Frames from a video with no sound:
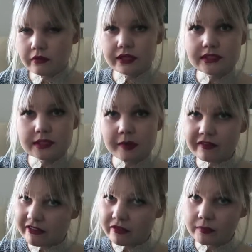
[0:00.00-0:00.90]
This is my
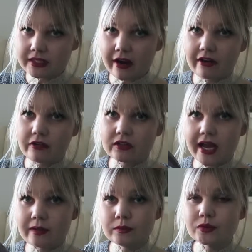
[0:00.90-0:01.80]
favourite mascara of all
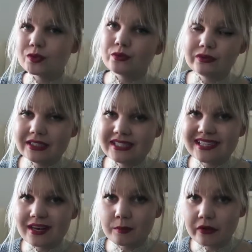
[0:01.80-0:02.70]
time, so I don't really
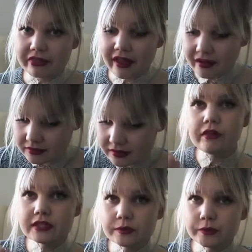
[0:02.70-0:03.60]
see any more than that.
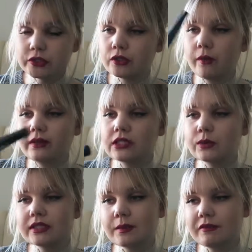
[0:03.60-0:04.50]
This Bourjois one, the
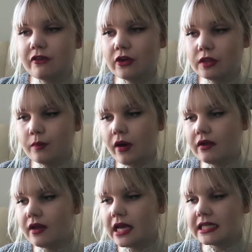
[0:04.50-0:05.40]
Twist Up the Volume
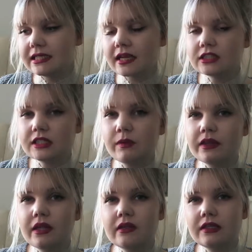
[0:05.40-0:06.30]
one, is actually one
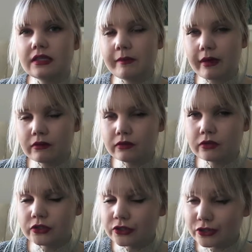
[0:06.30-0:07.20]
that Lily
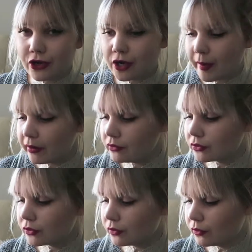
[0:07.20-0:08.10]
Melrose used to talk about,
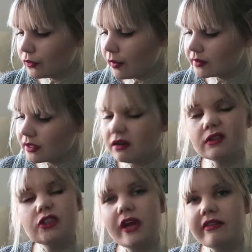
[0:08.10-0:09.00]
so I was like, oh,
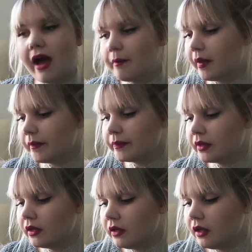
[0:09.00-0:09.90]
I'll try that, but
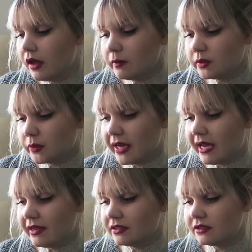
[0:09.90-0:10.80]
it was
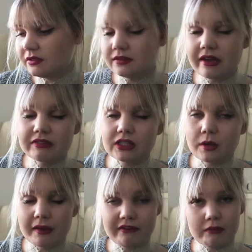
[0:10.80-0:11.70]
okay. It's definitely
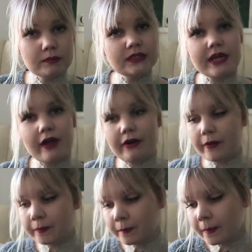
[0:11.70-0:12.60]
not my favourite mascara.